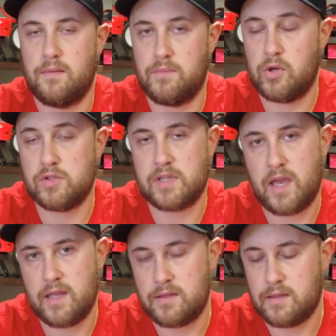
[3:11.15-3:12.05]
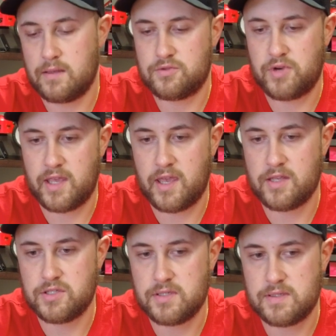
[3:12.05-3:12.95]
because I had Drake
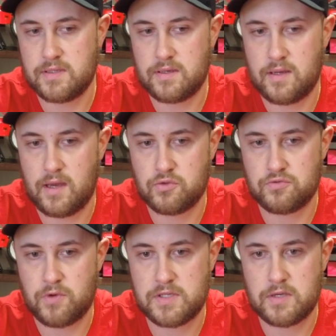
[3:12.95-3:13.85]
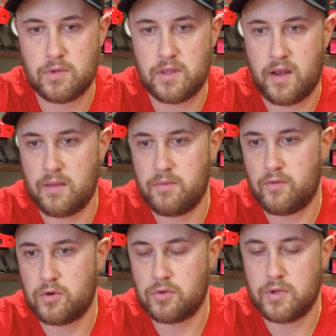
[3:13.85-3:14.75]
engines. I was racing with Drake
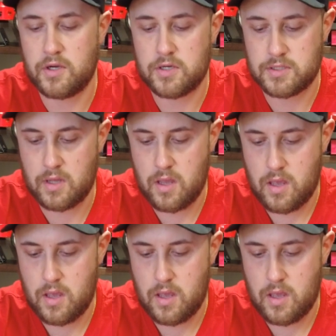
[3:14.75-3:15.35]
before 2 years.